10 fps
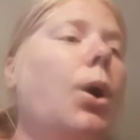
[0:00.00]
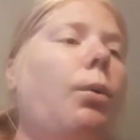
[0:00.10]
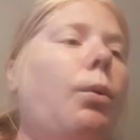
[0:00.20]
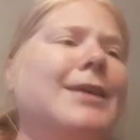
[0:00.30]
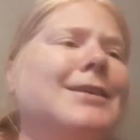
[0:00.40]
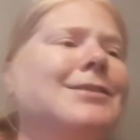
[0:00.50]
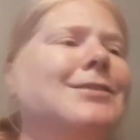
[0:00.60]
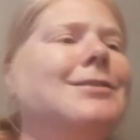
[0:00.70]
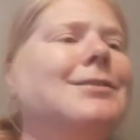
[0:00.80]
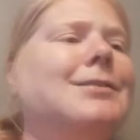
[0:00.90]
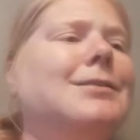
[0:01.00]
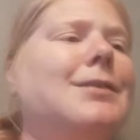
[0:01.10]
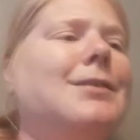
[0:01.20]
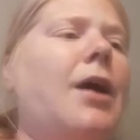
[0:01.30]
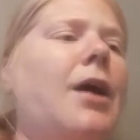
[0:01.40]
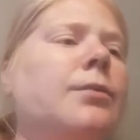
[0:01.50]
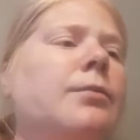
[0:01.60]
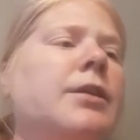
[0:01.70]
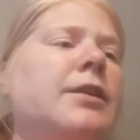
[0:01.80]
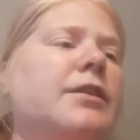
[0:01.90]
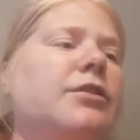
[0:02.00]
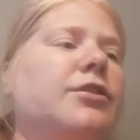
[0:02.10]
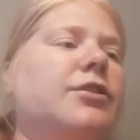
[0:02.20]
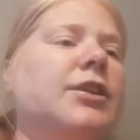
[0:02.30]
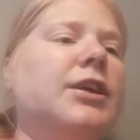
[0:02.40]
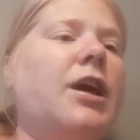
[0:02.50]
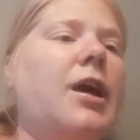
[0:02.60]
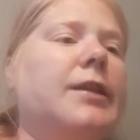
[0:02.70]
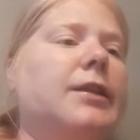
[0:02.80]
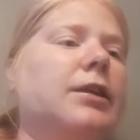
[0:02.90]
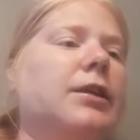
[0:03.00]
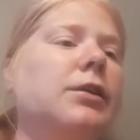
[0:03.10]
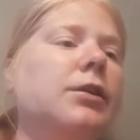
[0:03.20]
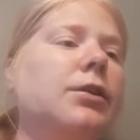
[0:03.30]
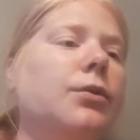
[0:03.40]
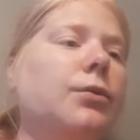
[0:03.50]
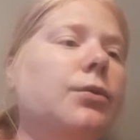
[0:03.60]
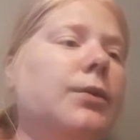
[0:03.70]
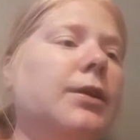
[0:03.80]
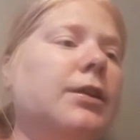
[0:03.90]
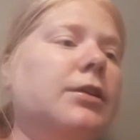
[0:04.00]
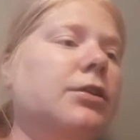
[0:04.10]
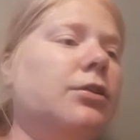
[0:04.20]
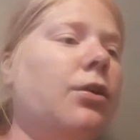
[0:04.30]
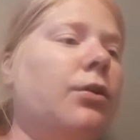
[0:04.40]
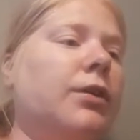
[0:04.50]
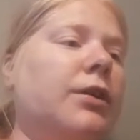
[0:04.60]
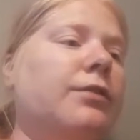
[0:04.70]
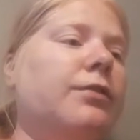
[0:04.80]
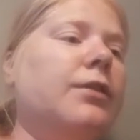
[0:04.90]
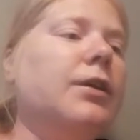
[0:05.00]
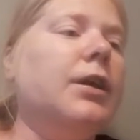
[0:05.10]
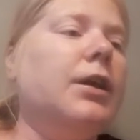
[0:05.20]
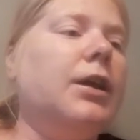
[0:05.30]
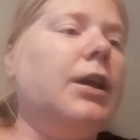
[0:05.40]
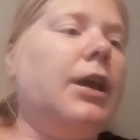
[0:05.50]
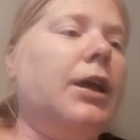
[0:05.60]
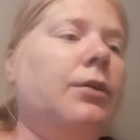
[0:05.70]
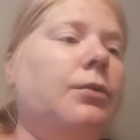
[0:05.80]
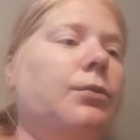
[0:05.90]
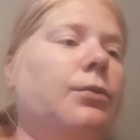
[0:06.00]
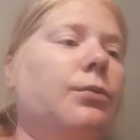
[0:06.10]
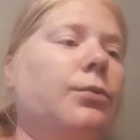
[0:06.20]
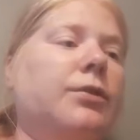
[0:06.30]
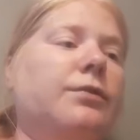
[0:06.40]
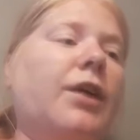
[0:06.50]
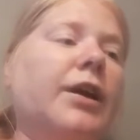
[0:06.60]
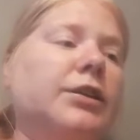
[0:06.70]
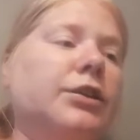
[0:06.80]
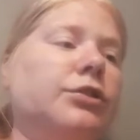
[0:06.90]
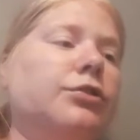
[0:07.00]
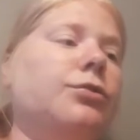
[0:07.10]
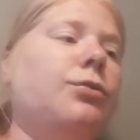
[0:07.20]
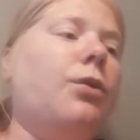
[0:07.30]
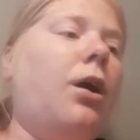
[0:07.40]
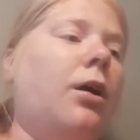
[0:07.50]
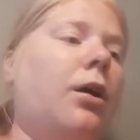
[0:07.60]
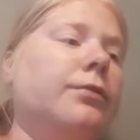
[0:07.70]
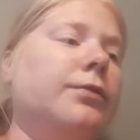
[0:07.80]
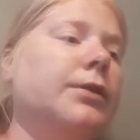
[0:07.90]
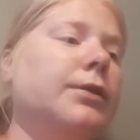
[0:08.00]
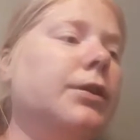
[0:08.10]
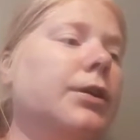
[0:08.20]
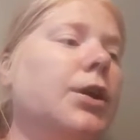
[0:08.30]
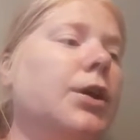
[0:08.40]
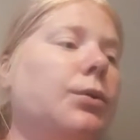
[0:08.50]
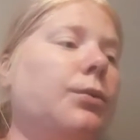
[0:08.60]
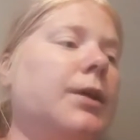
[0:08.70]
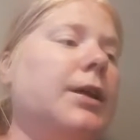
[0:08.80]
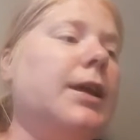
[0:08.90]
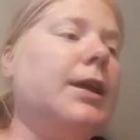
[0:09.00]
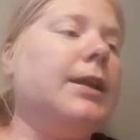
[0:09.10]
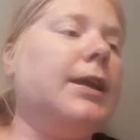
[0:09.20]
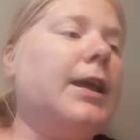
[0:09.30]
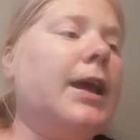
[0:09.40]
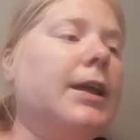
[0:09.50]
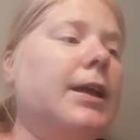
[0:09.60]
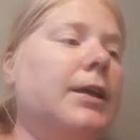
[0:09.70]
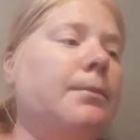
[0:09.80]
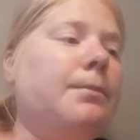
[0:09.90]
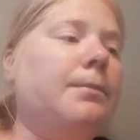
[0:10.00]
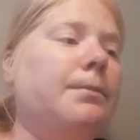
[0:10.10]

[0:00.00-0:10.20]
"Why didn't you tell me this earlier?" I said. "We didn't know if it would frighten you off. We can get him